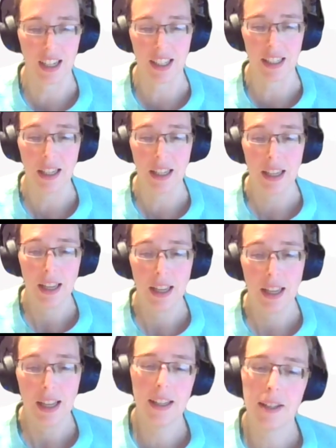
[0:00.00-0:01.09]
AI.
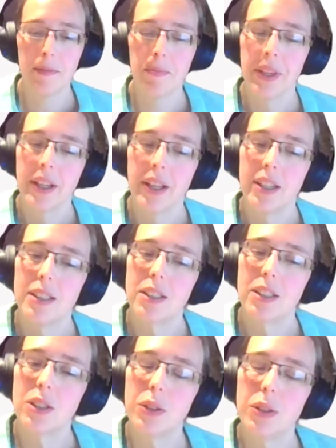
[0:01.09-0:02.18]

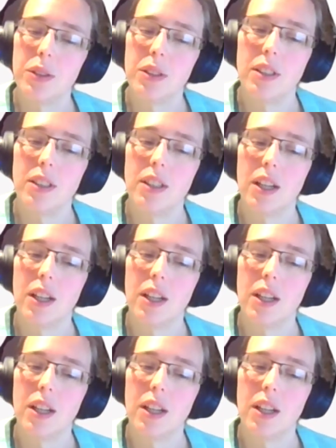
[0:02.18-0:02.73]
So